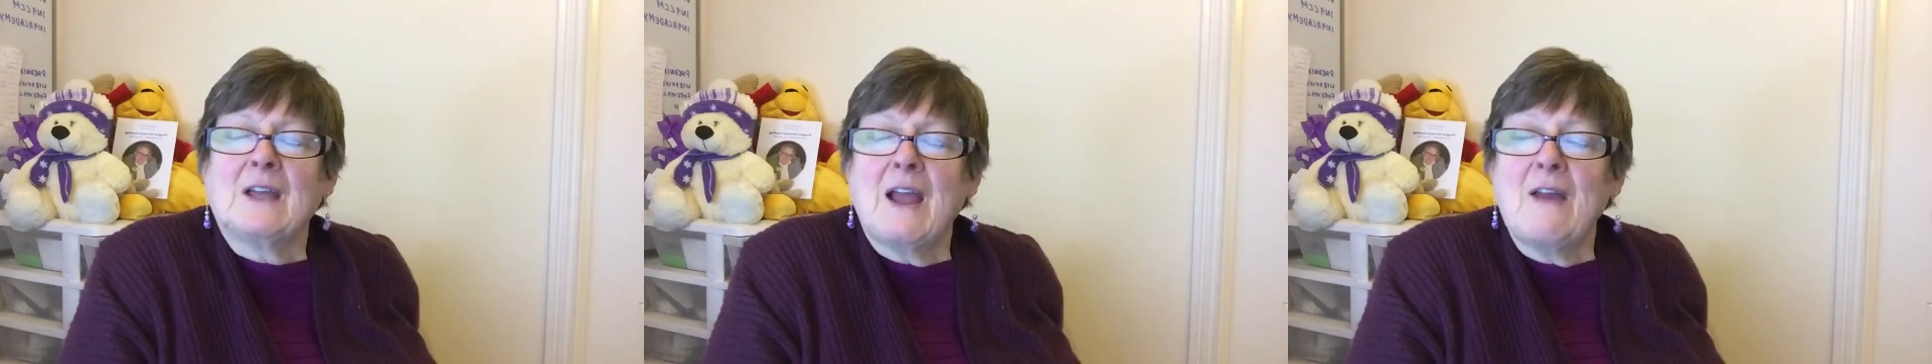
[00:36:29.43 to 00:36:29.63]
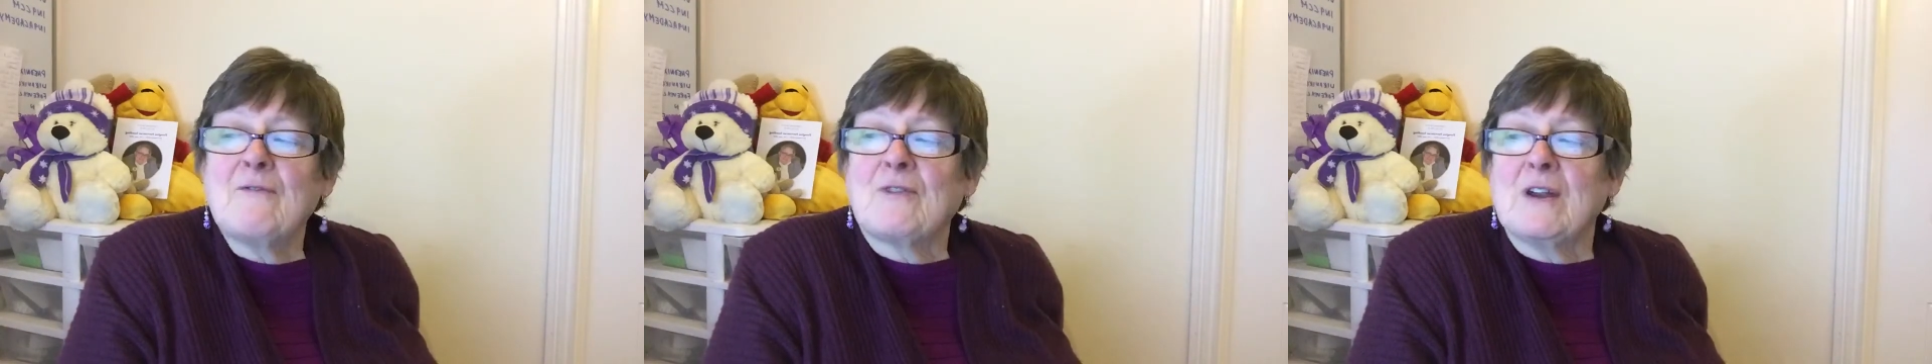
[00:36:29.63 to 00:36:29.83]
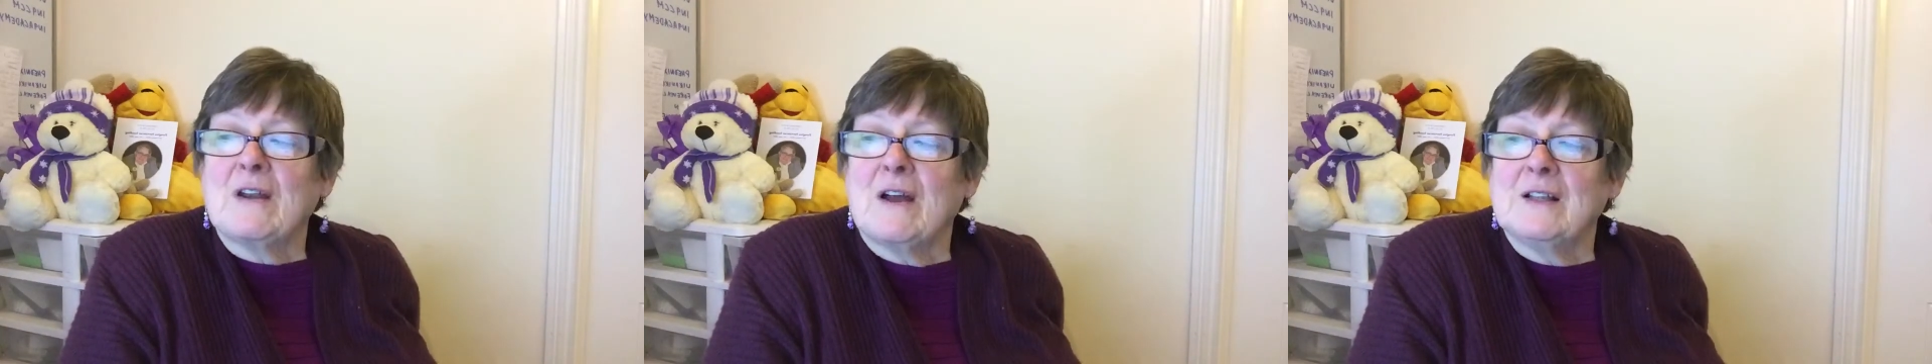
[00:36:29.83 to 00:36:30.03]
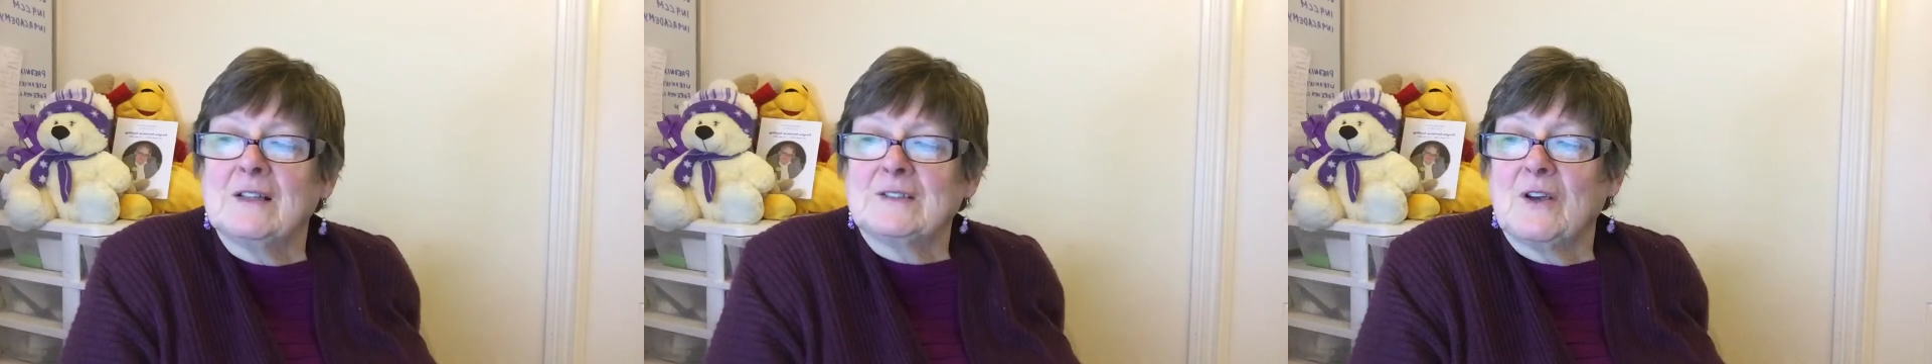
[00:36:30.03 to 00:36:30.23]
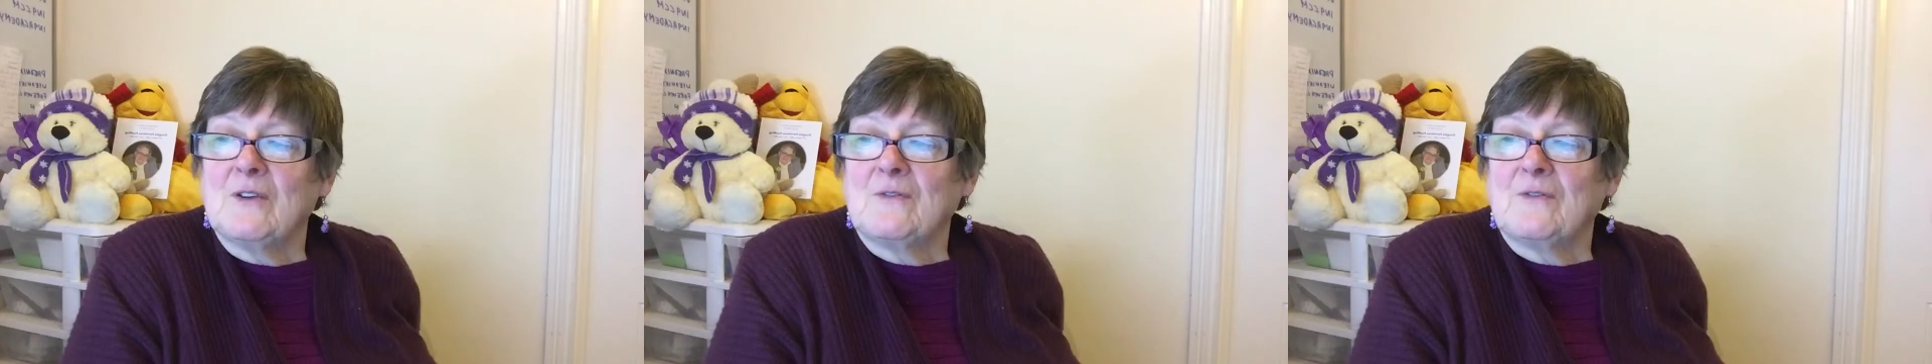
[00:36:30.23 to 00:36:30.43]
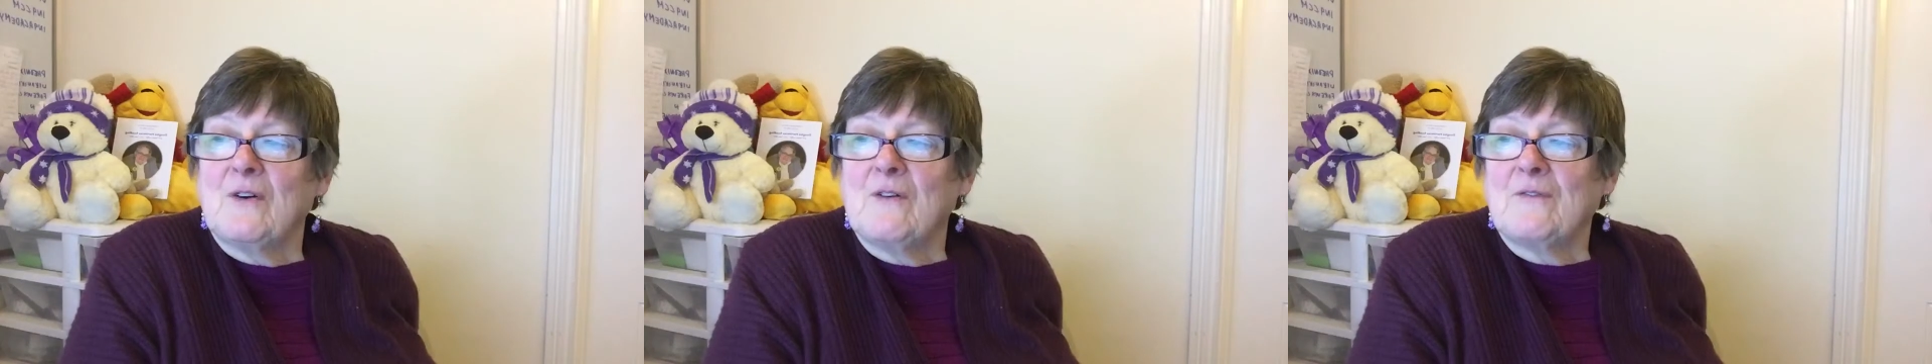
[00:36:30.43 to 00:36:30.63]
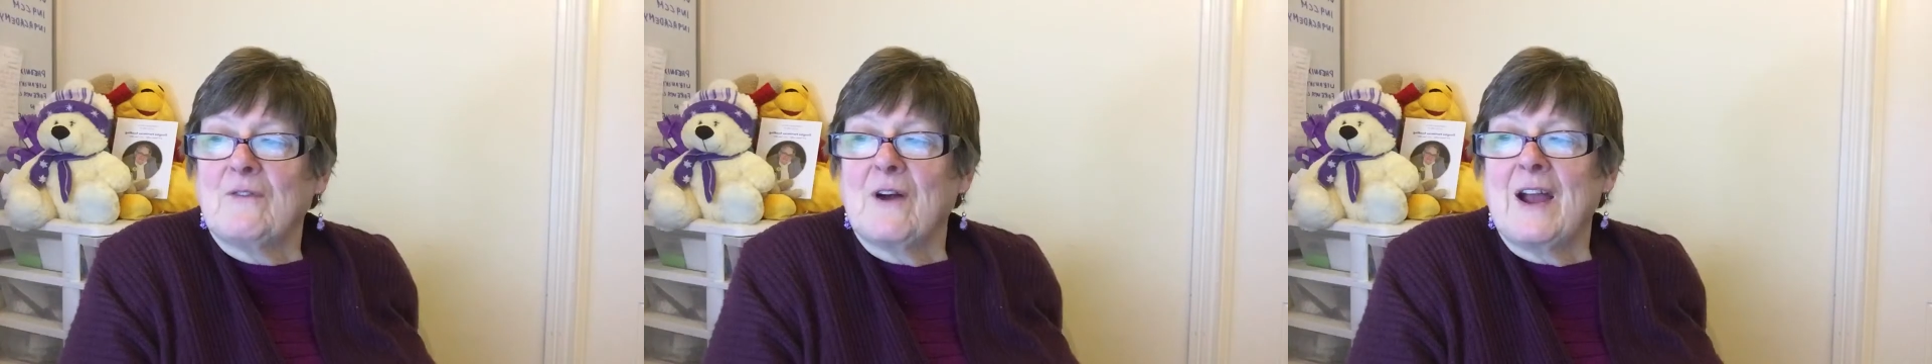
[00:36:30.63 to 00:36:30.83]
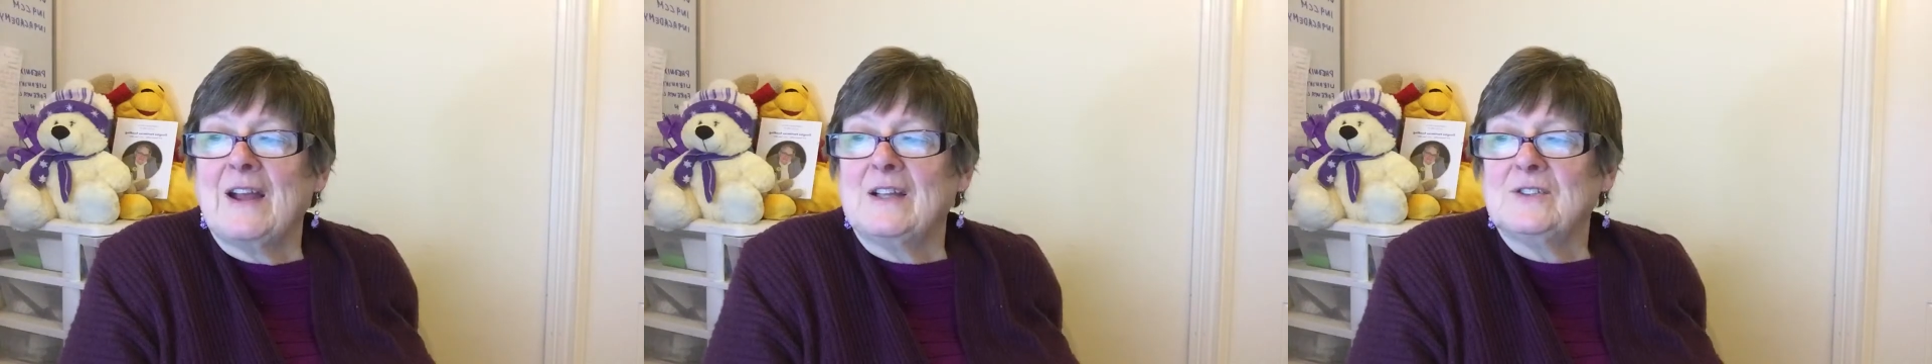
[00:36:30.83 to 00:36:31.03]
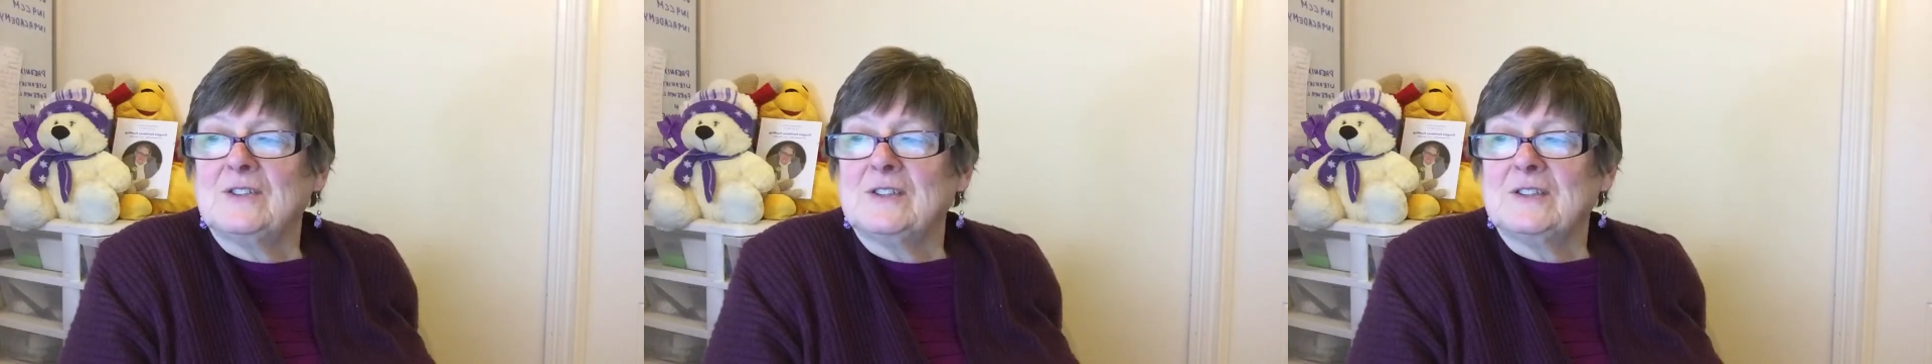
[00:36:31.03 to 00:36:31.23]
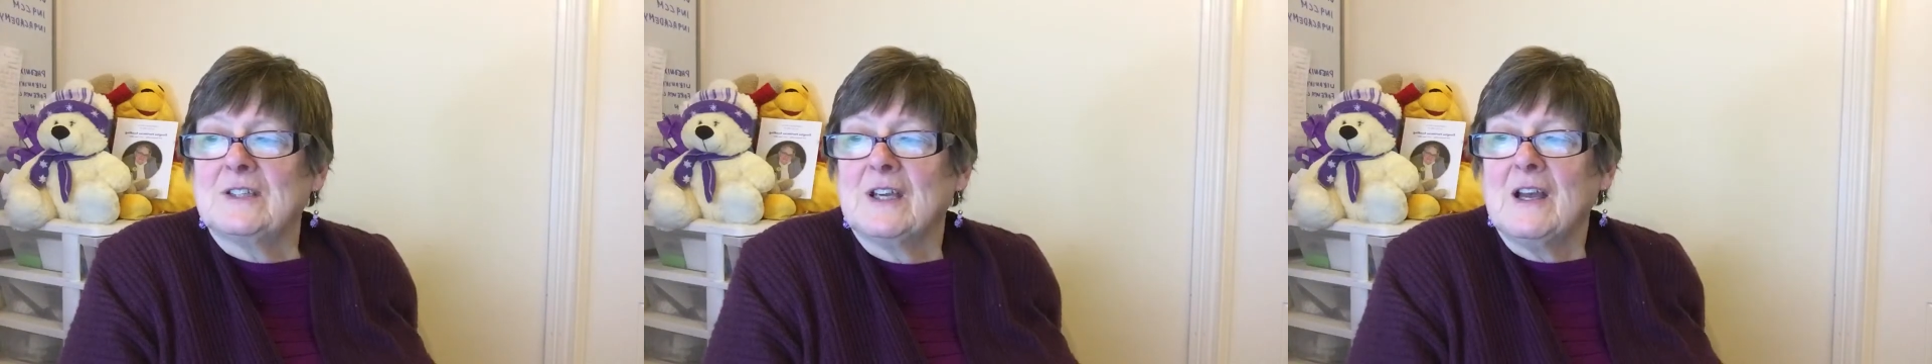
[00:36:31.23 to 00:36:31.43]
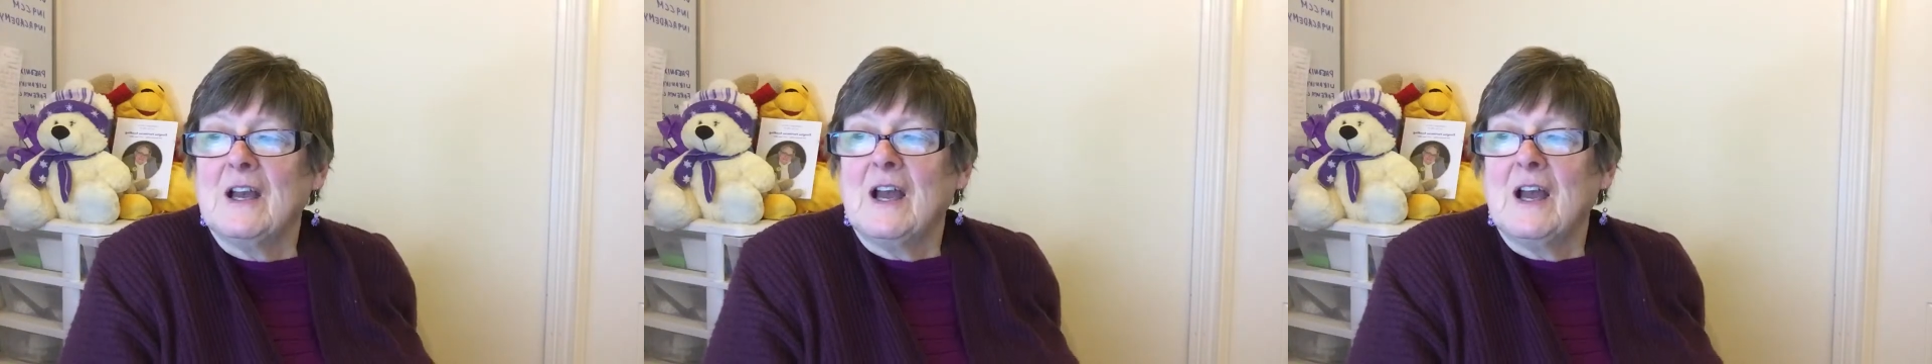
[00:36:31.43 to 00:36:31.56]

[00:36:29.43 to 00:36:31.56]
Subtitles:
every night so far for ages.